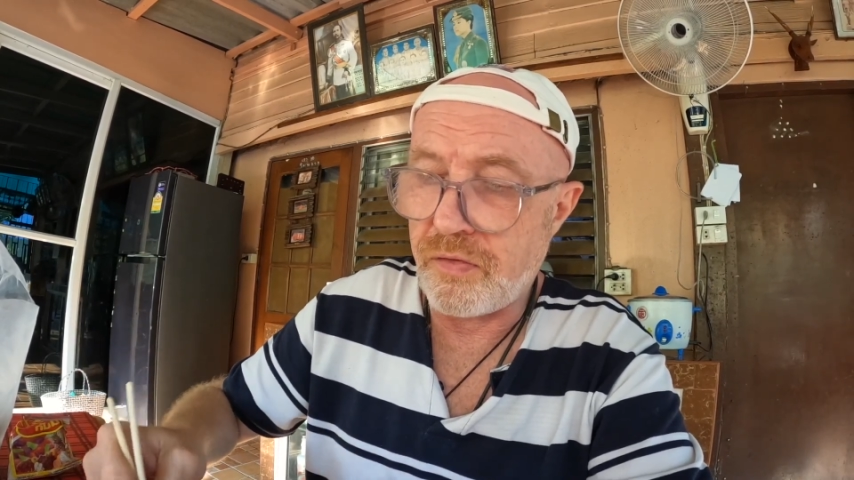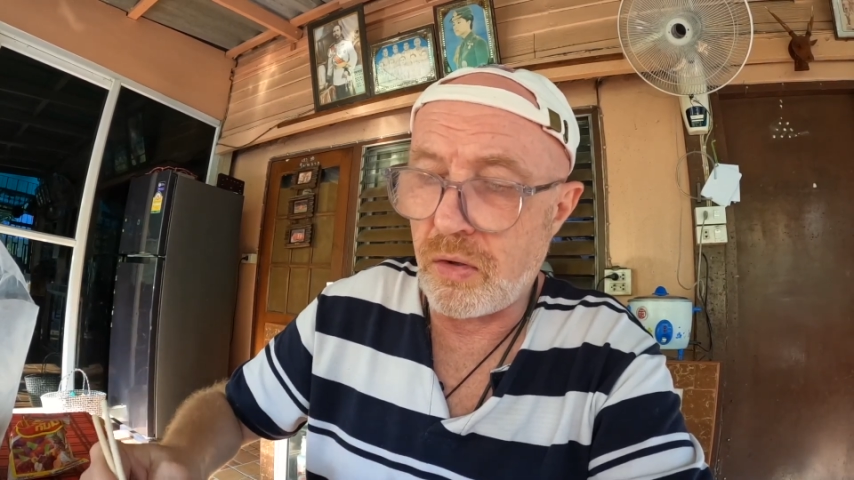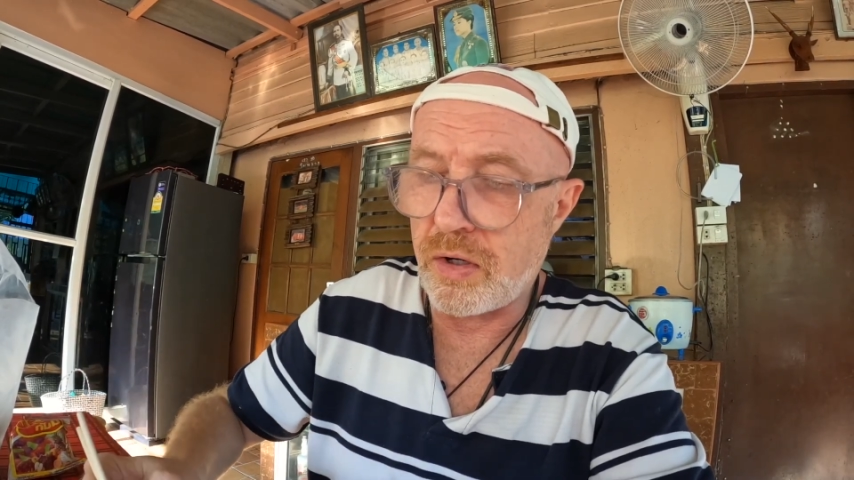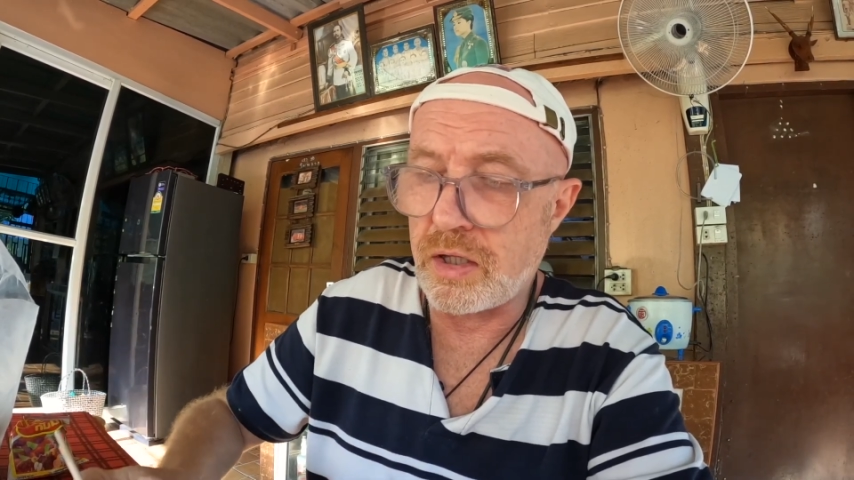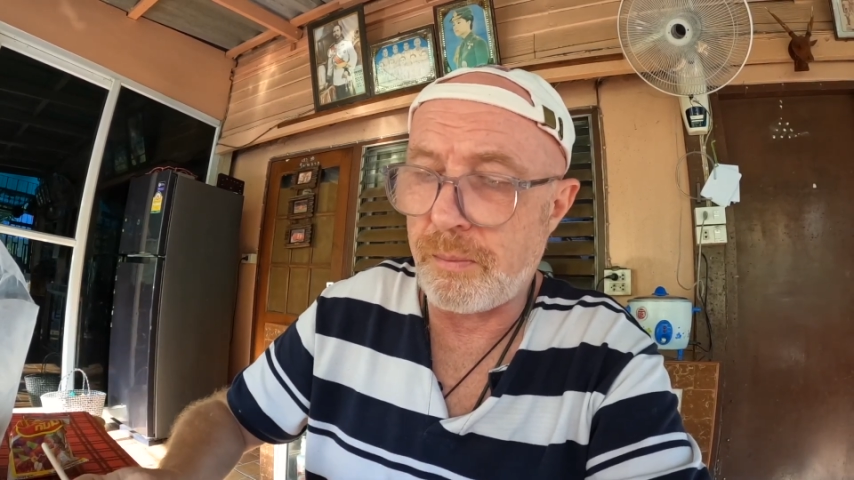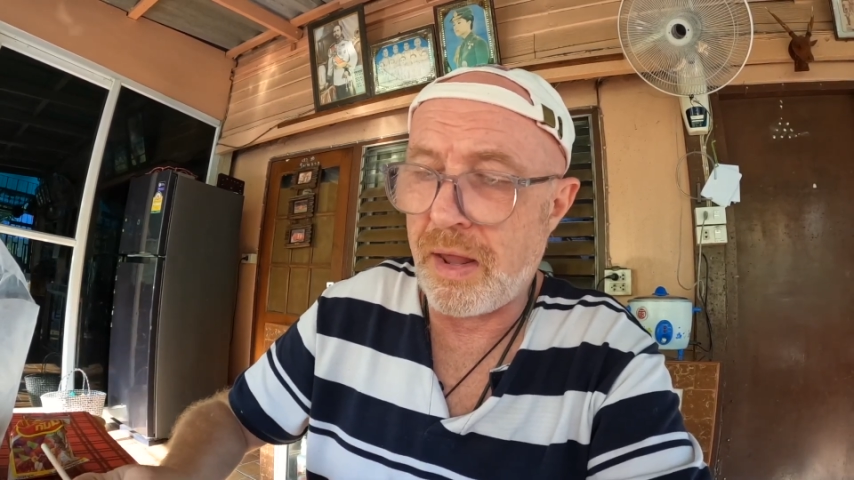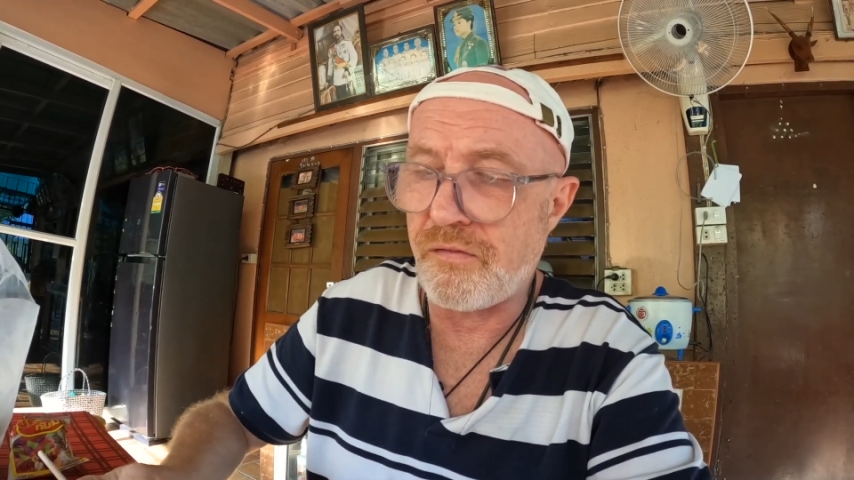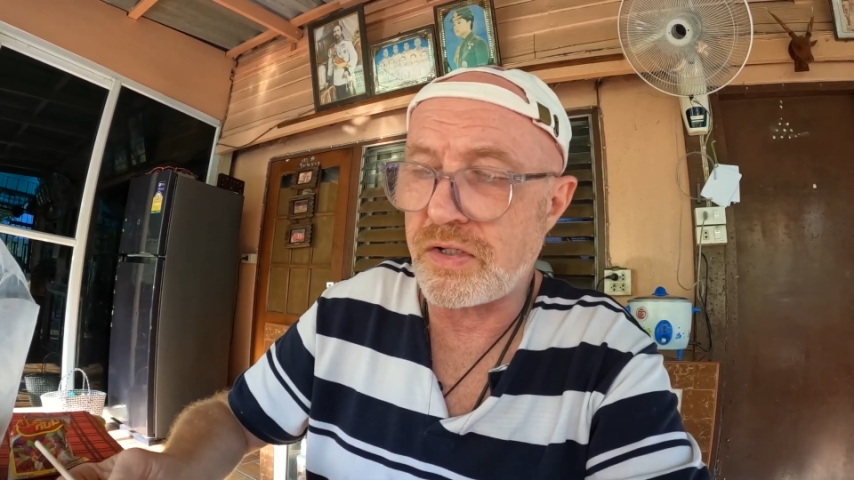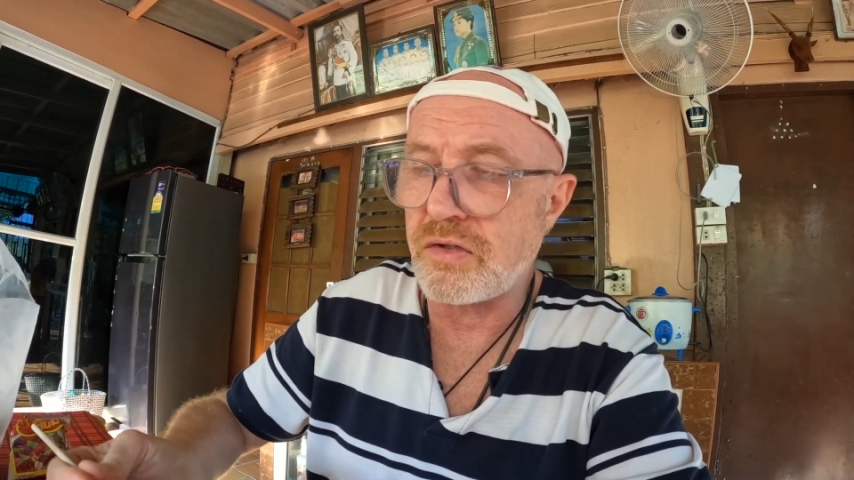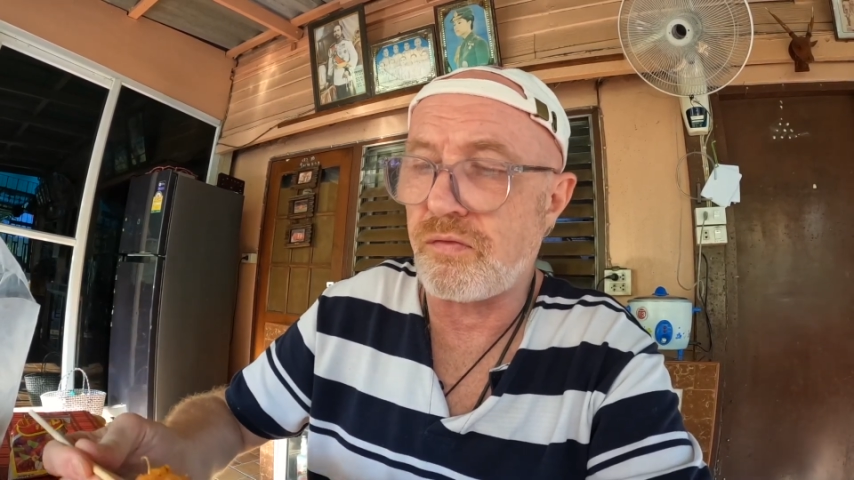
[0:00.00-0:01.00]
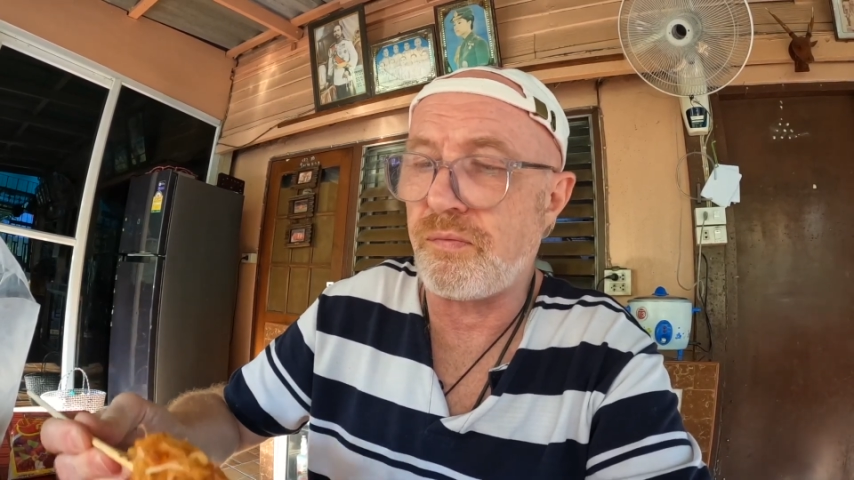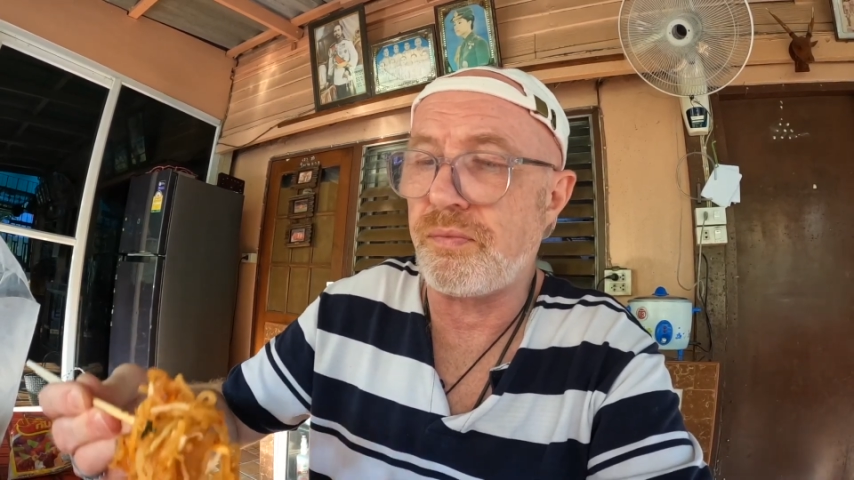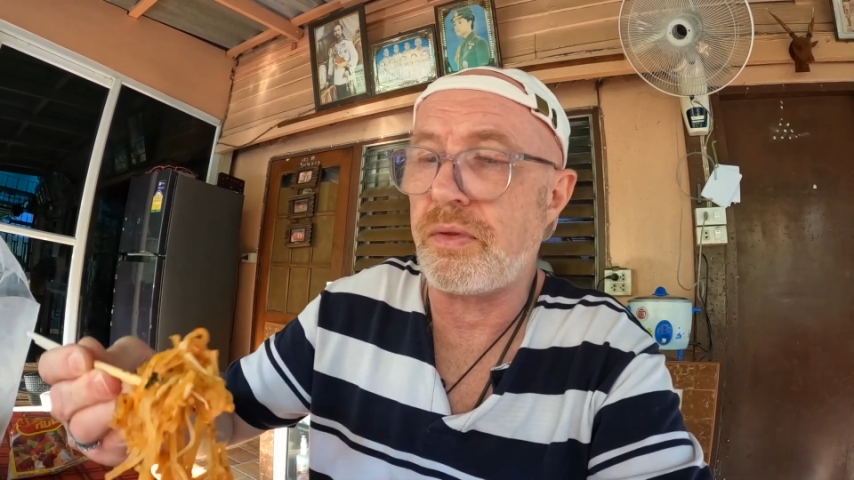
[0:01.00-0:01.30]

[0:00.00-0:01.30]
I look at the benefits of